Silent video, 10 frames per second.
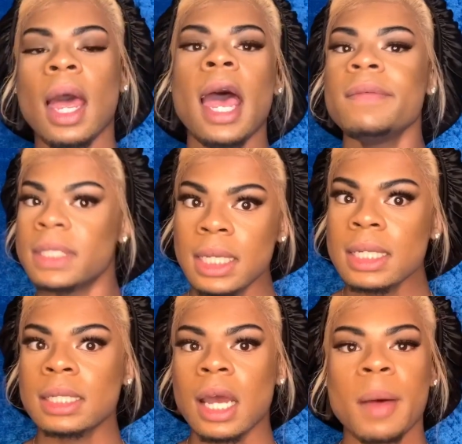I've
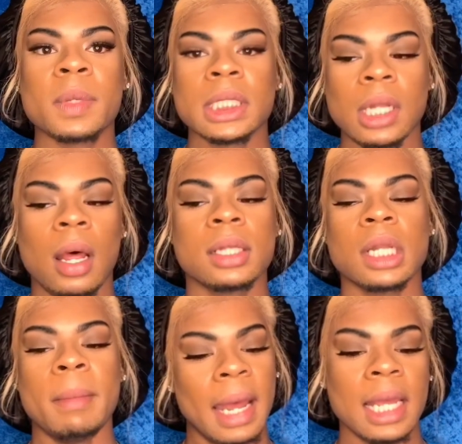teased a couple songs
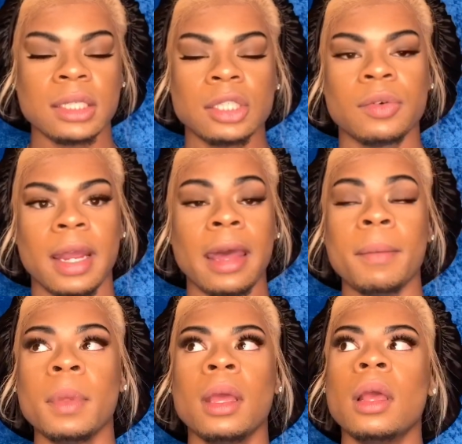on my Instagram.